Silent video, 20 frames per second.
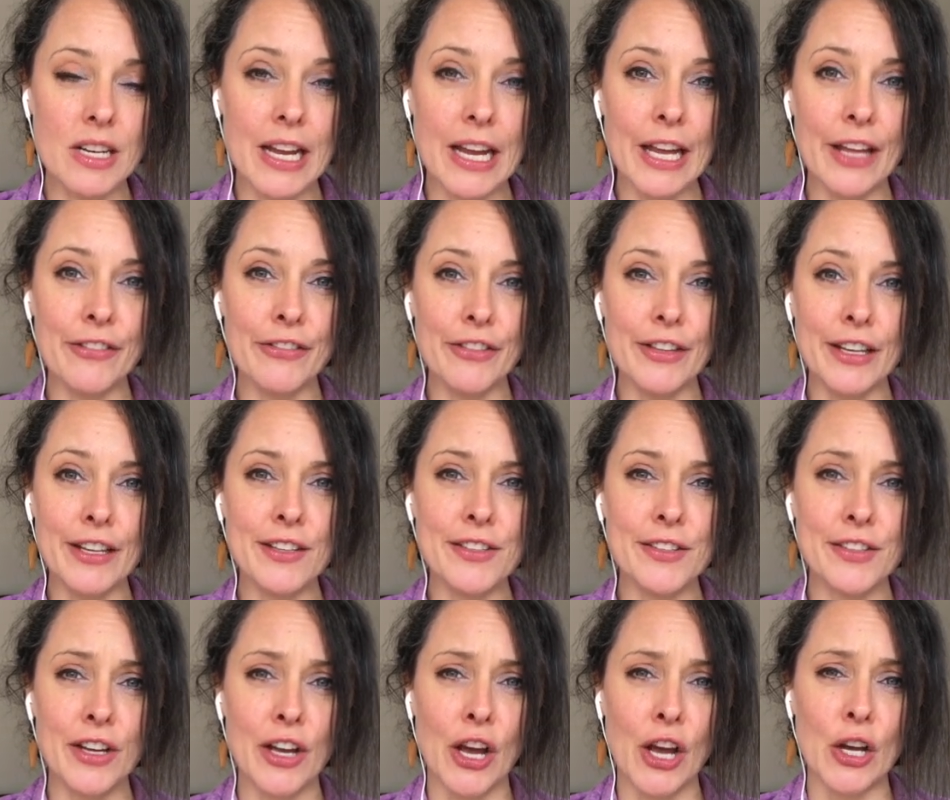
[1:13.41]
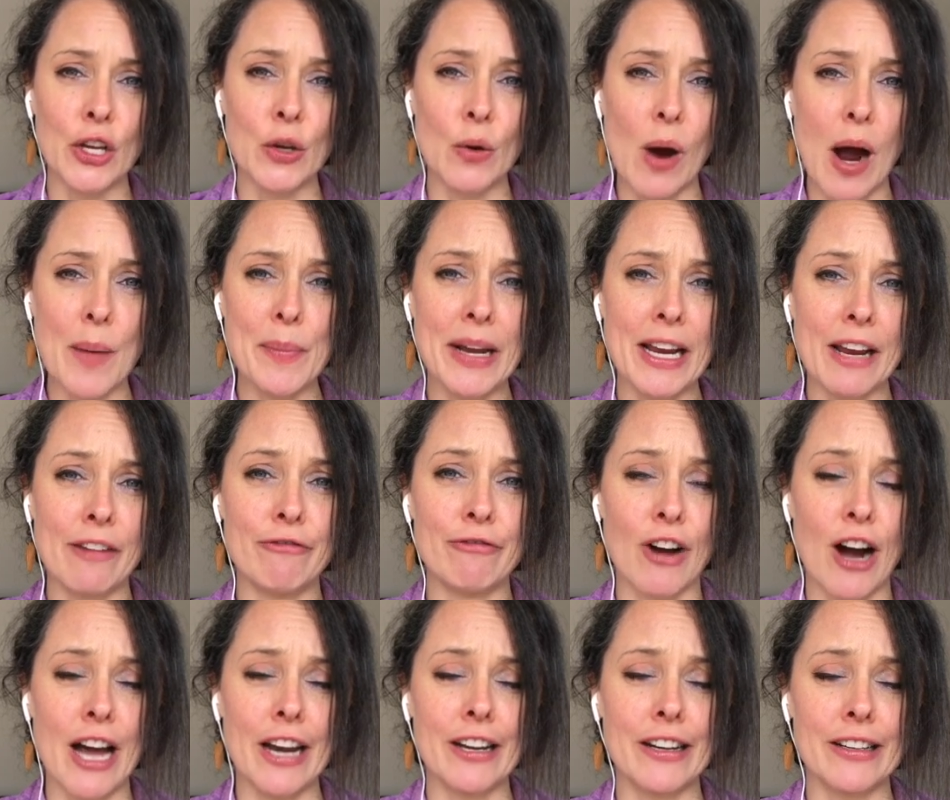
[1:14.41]
in this, you are being
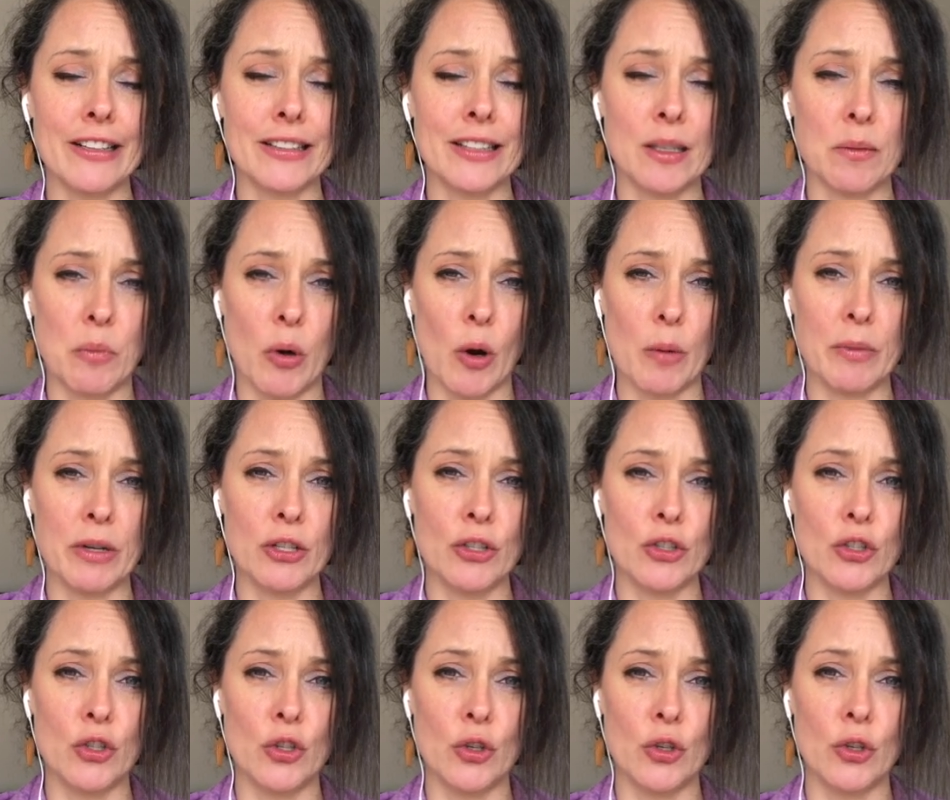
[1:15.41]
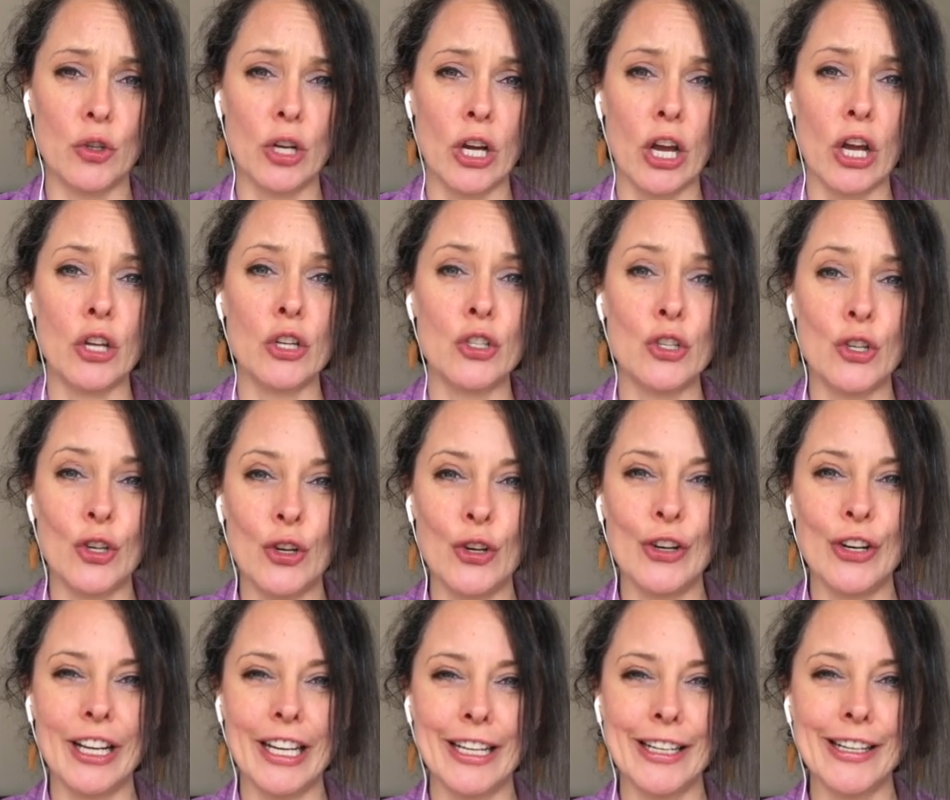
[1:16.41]
invited at the moment to
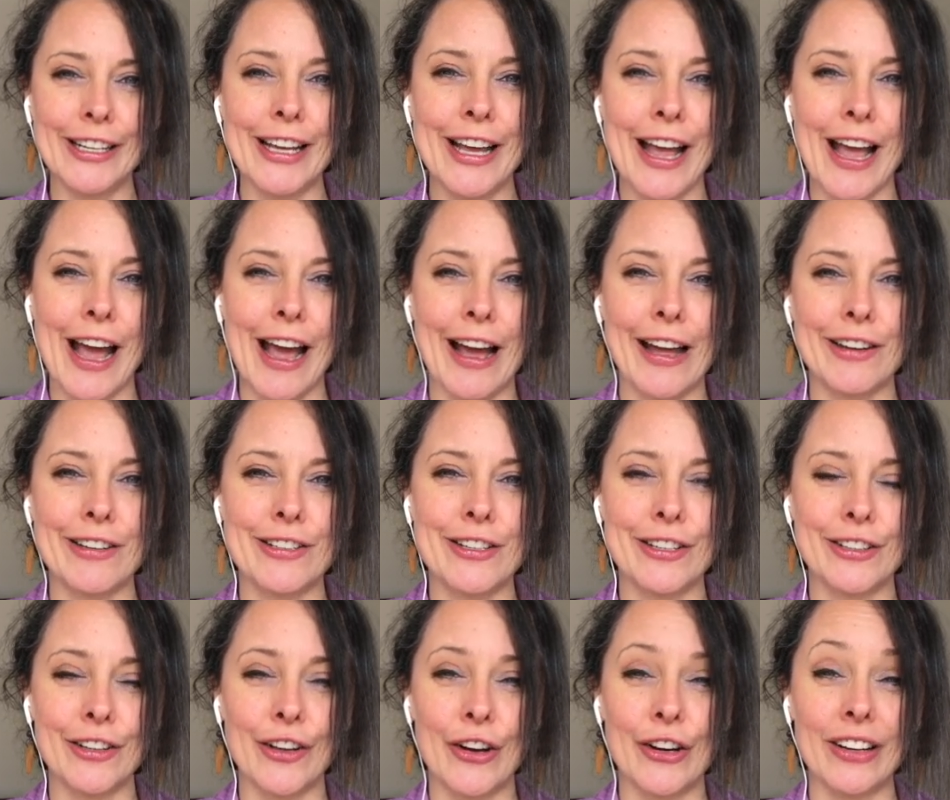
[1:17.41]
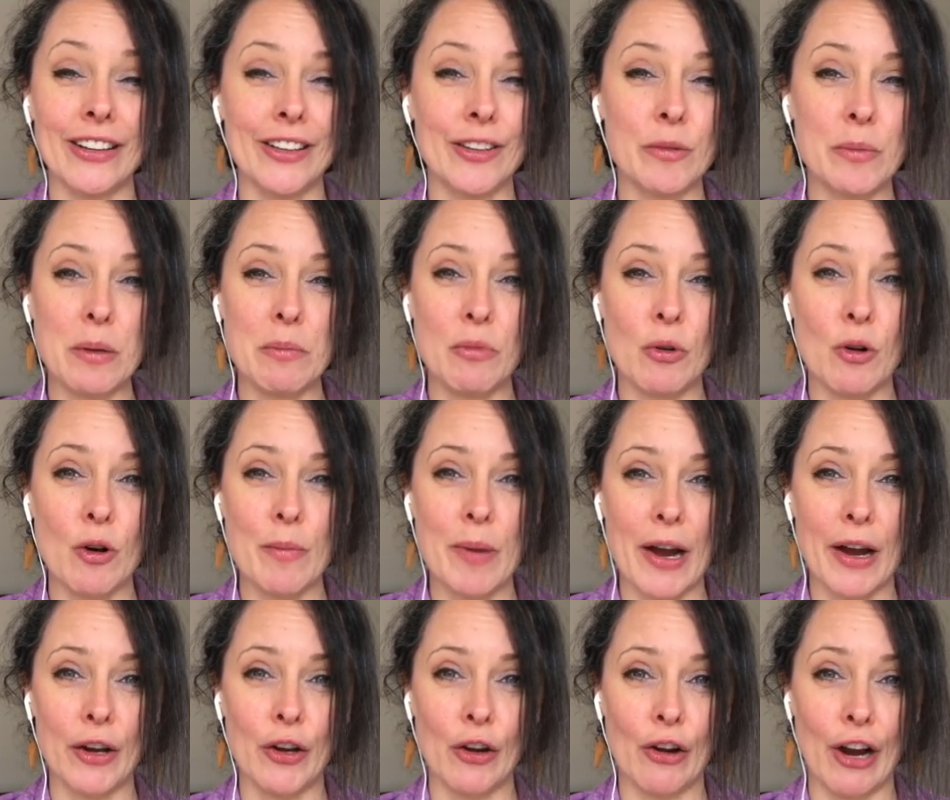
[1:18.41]
tune in and to learn a little bit more
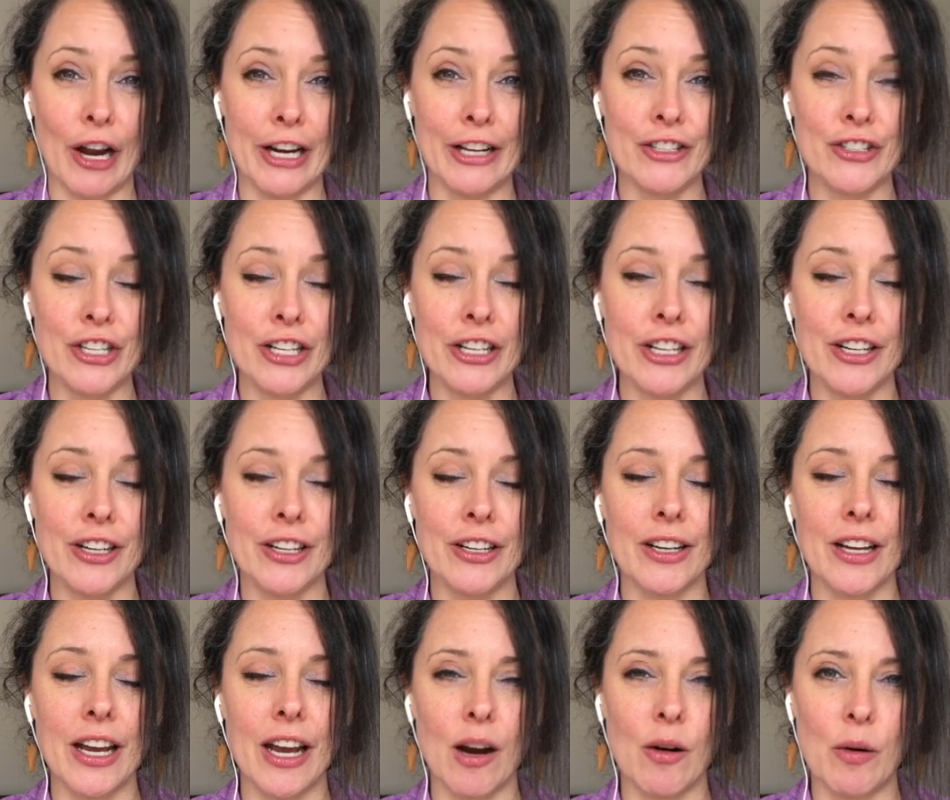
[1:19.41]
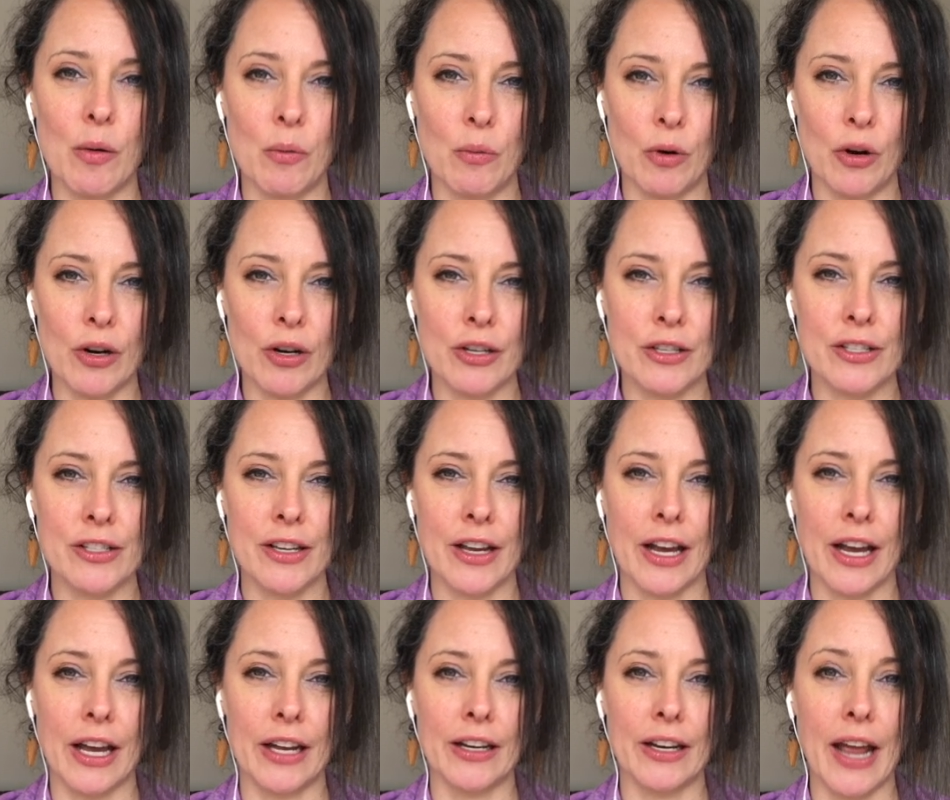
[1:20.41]
about your energy and how it works
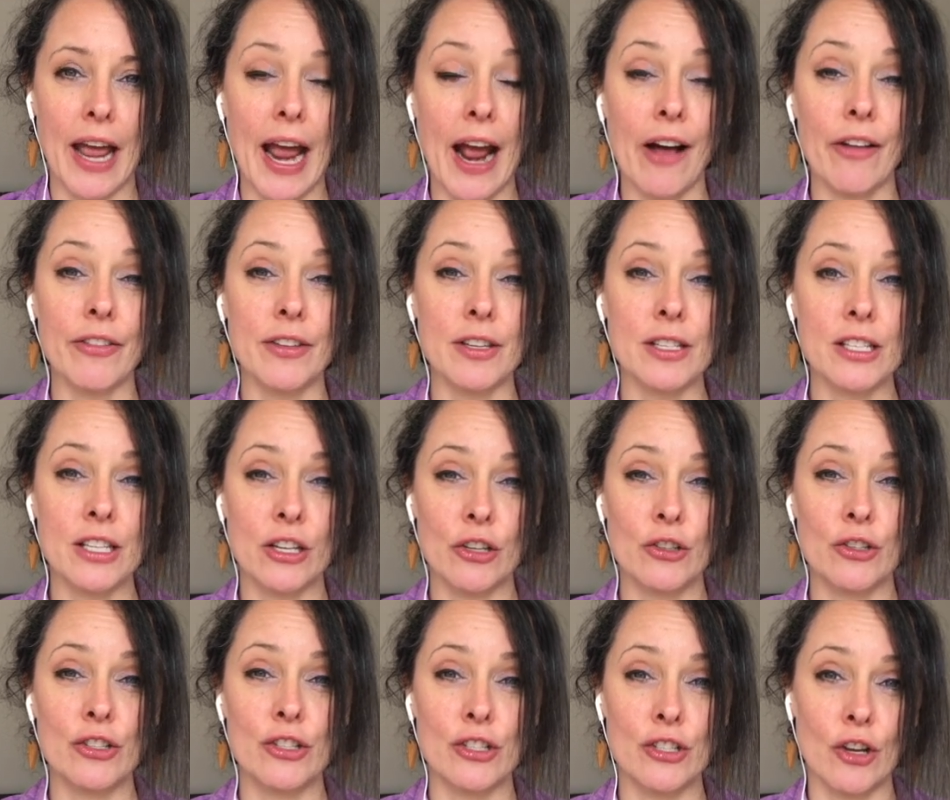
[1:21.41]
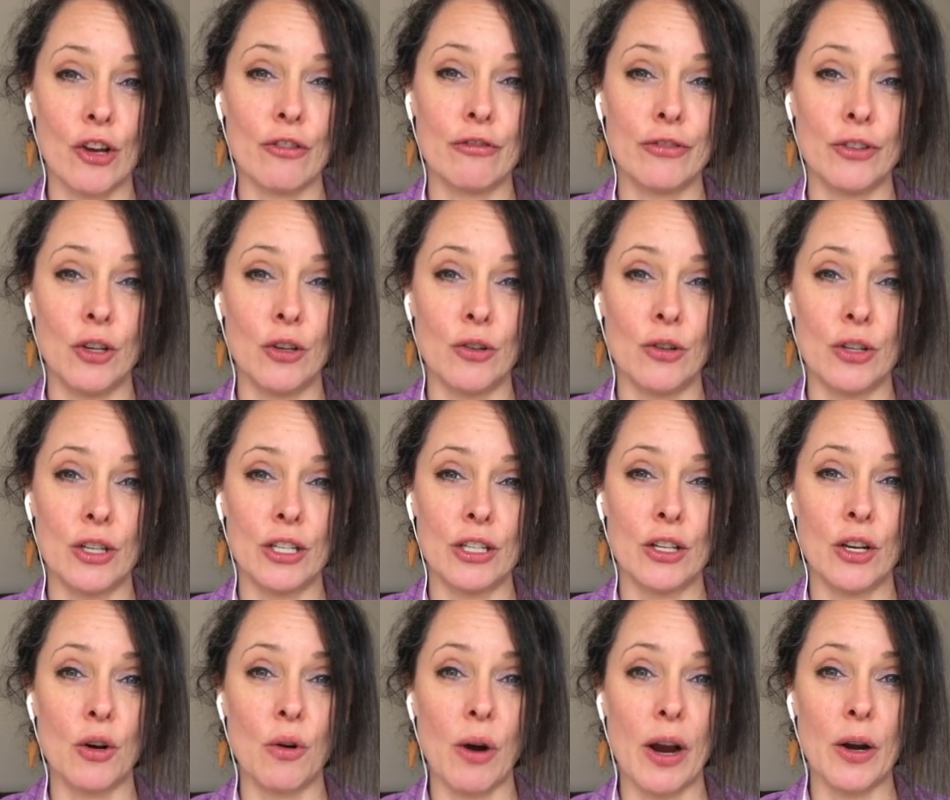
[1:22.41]
and how this could serve you in the
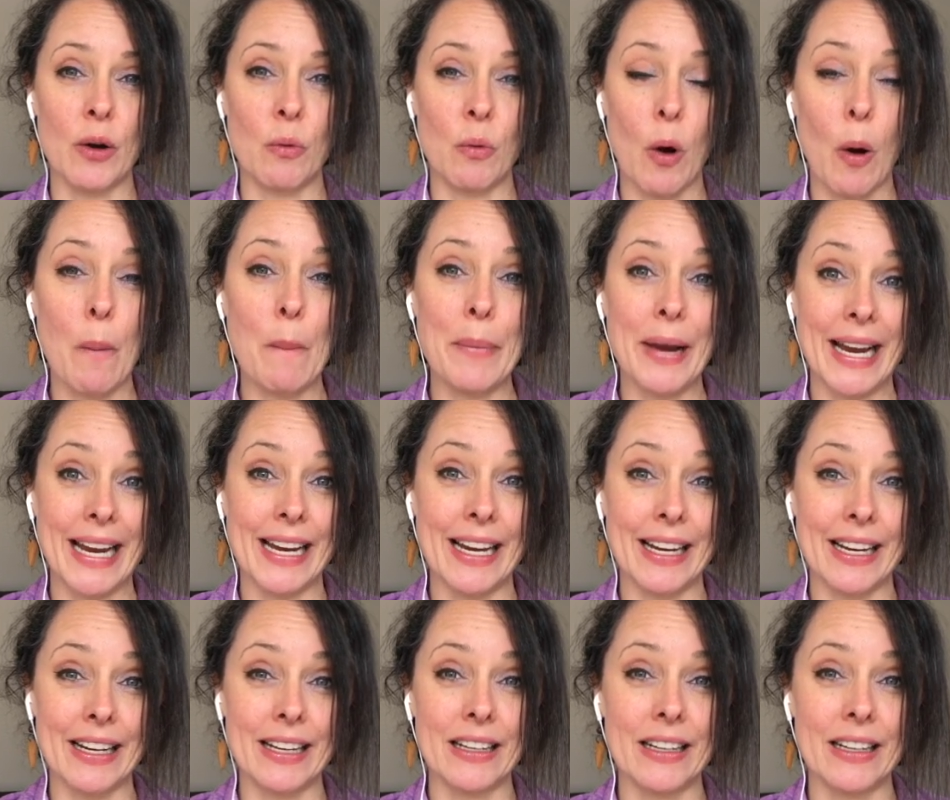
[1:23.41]
greater well-being